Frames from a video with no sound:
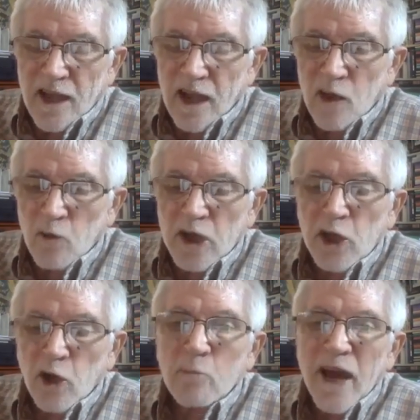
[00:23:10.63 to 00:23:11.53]
I want to
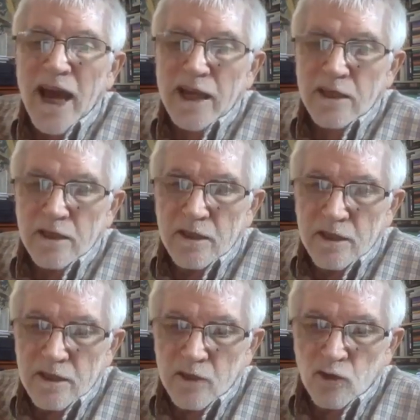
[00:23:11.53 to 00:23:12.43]
go back
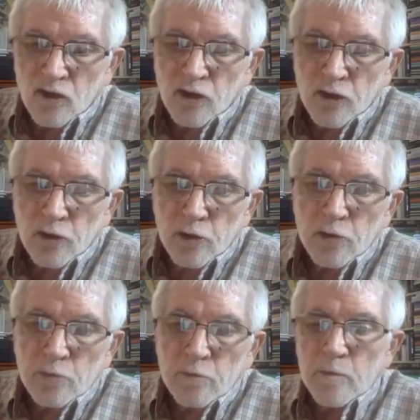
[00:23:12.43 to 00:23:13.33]

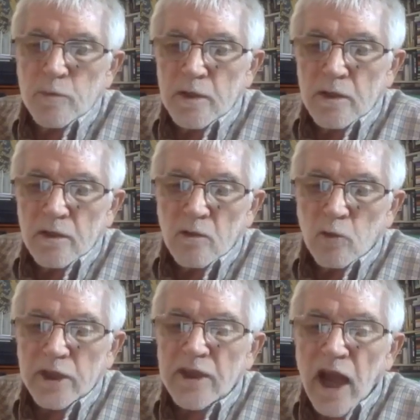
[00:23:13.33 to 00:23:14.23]
to
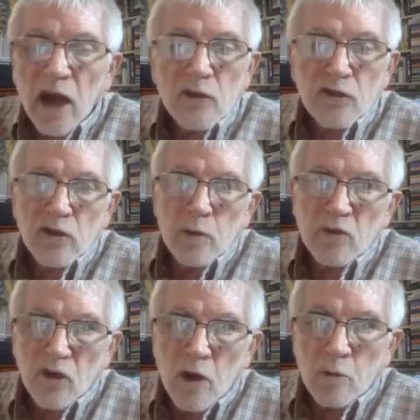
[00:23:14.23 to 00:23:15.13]
what now
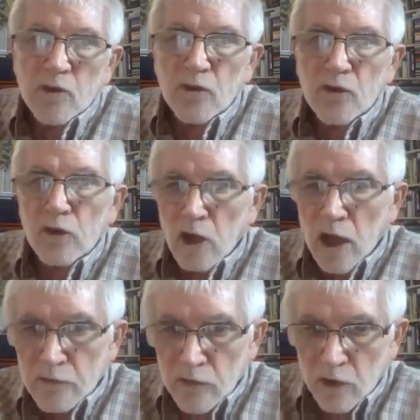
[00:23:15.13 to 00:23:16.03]
seems almost a
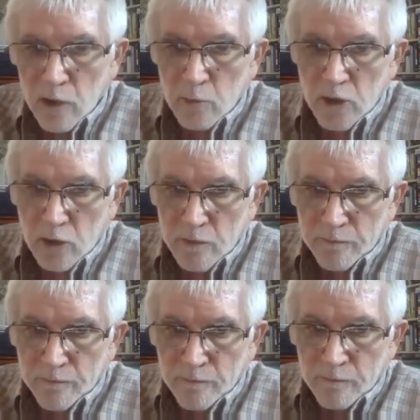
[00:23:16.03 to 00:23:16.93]
lifetime ago,
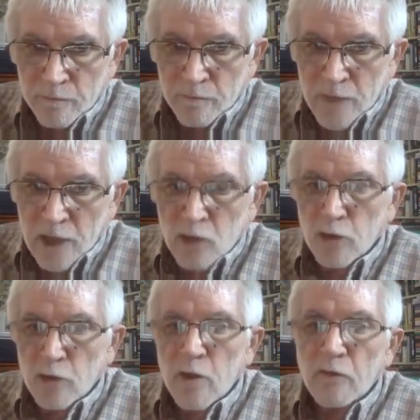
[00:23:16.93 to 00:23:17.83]

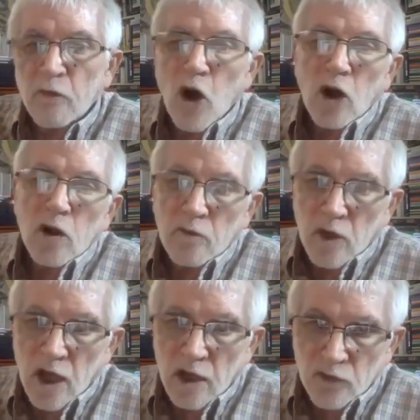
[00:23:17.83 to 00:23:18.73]
to the fall of
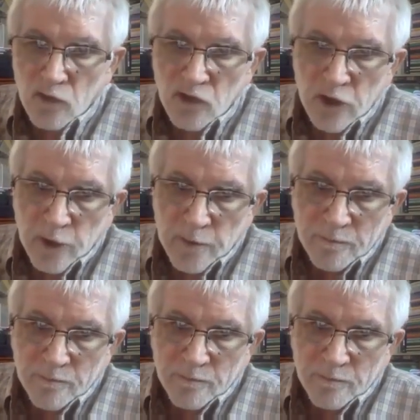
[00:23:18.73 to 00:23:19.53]
last year.